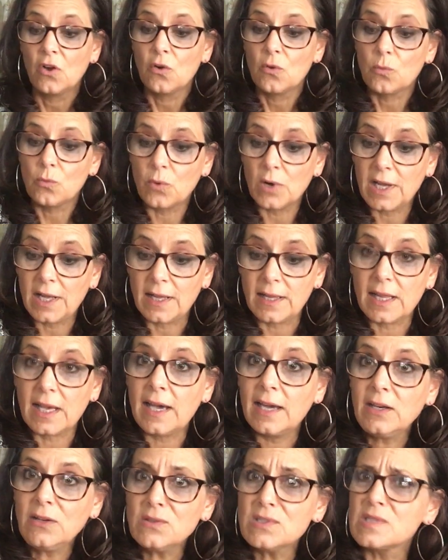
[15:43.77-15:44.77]
Well,
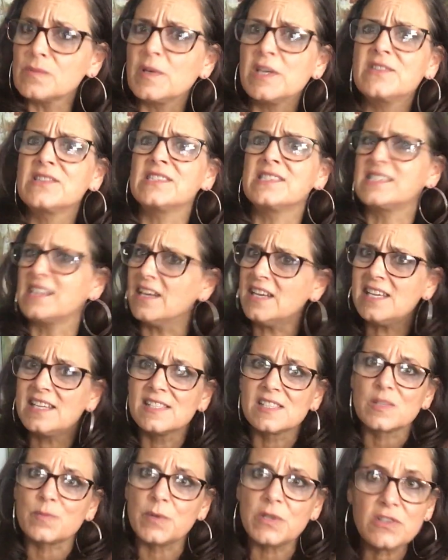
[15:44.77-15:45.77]
I don't suppose it's any
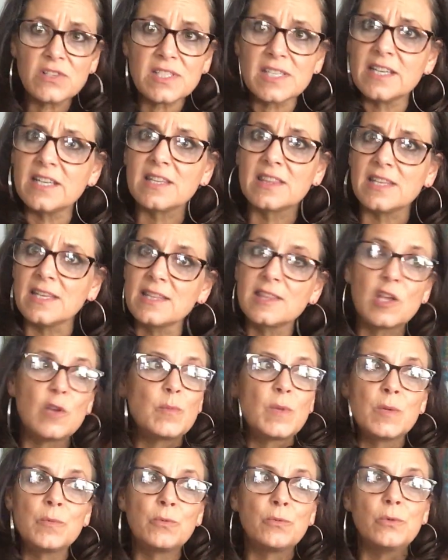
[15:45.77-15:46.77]
conspiracy to think that
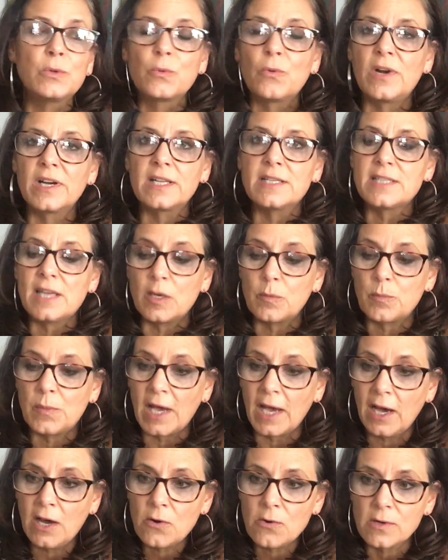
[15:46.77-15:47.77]
people would want to take
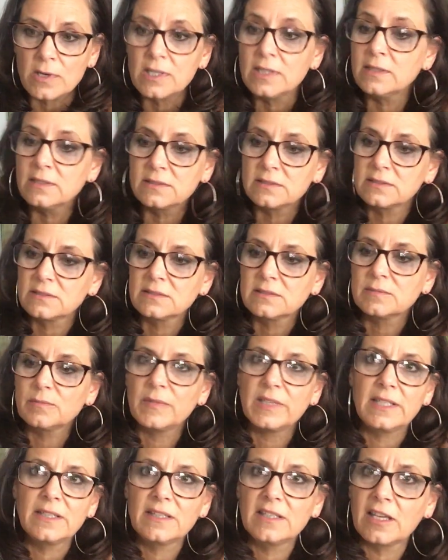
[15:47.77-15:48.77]
power. I
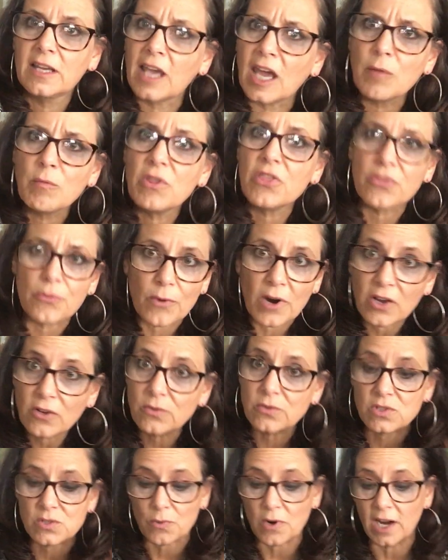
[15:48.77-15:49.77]
mean, Game of
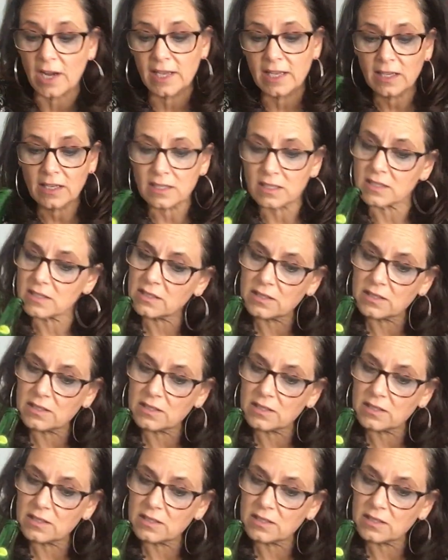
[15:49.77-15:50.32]
Thrones, right?